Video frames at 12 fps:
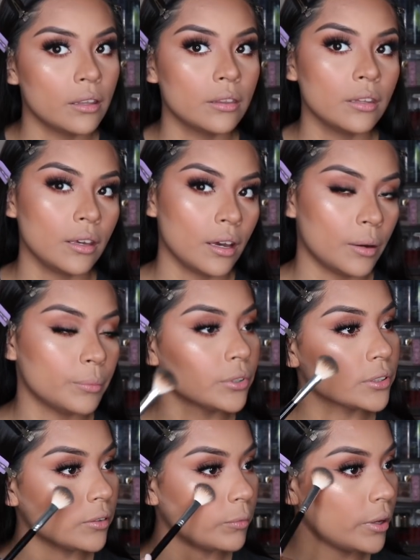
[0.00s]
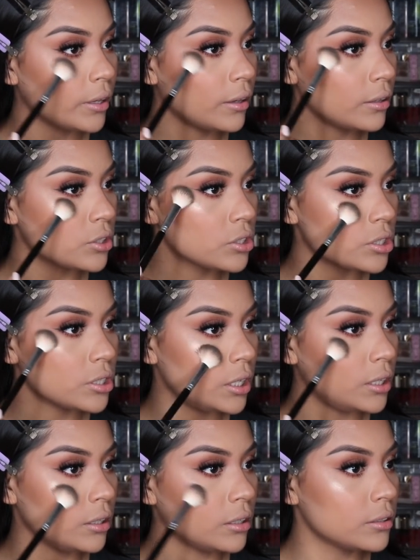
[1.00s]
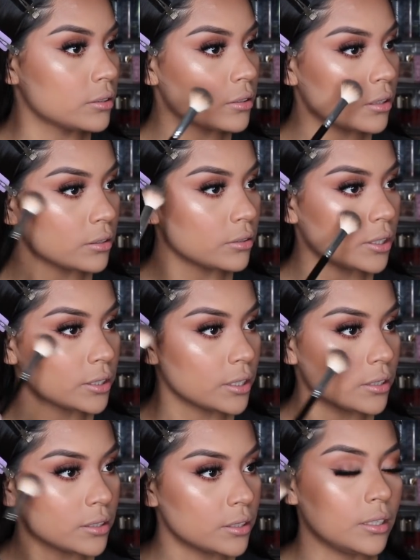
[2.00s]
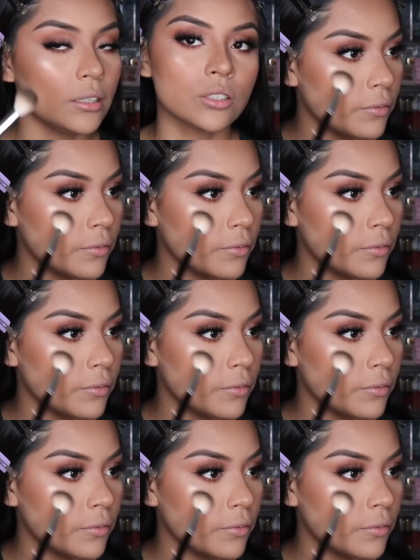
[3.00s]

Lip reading: the apples of my cheeks so you guys can see it.